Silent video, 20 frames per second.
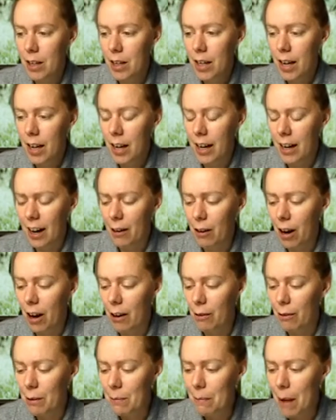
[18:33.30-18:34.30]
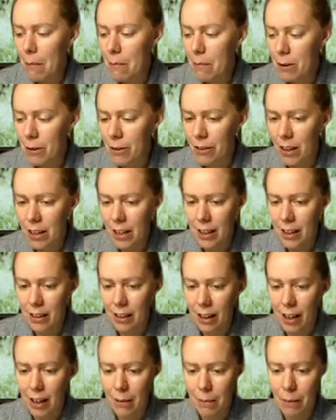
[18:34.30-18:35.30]
And I remember thinking
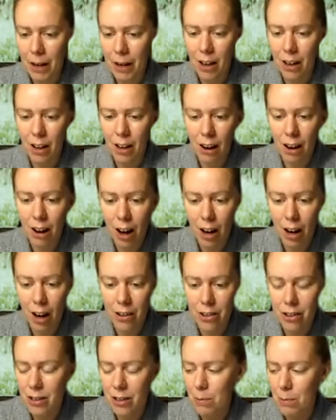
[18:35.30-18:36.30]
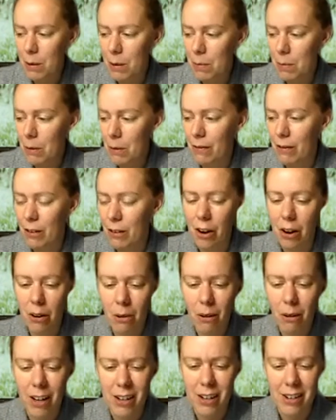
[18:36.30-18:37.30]
like, my gosh, these people have
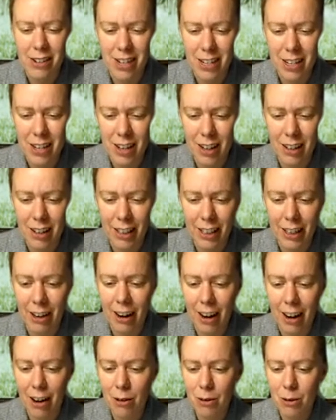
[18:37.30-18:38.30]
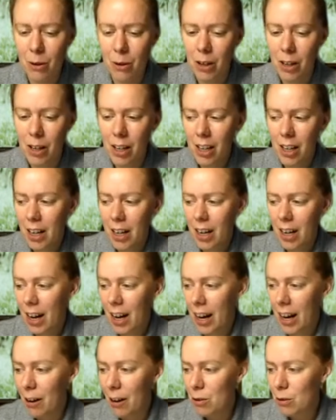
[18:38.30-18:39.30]
no idea, like how
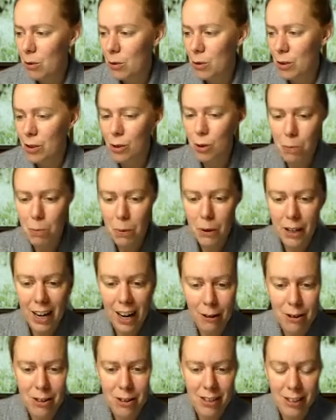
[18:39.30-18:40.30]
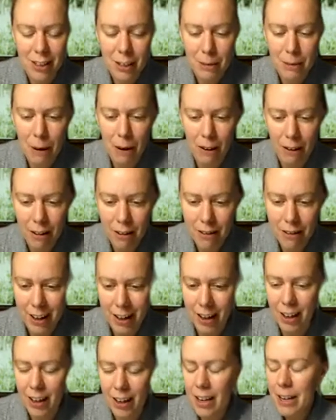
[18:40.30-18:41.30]
stupid, how asleep are
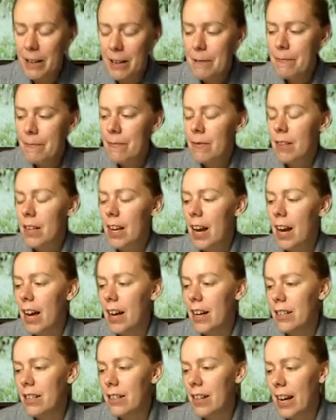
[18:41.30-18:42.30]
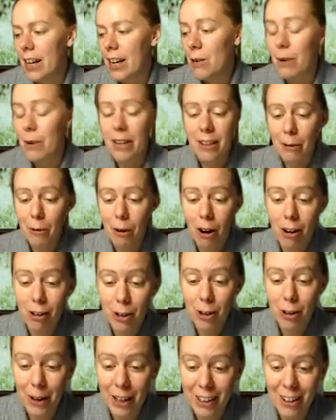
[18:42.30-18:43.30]
they? And anyway, they were all
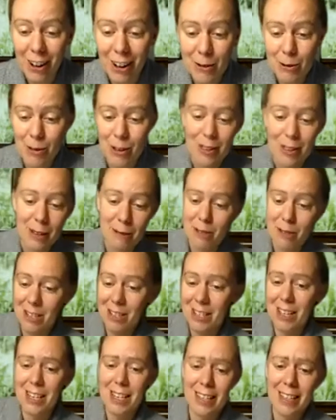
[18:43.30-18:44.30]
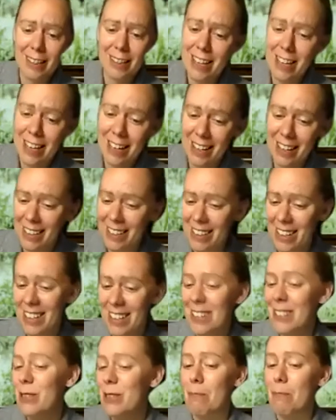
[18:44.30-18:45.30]
going along with it. They were singing
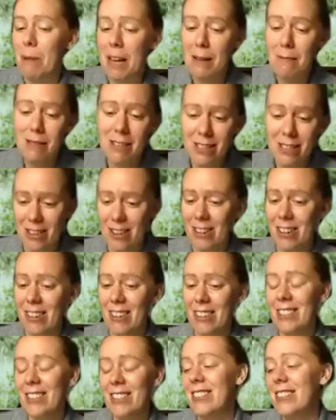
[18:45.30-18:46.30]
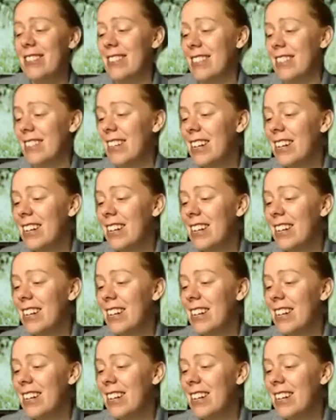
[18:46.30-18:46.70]
these baby songs and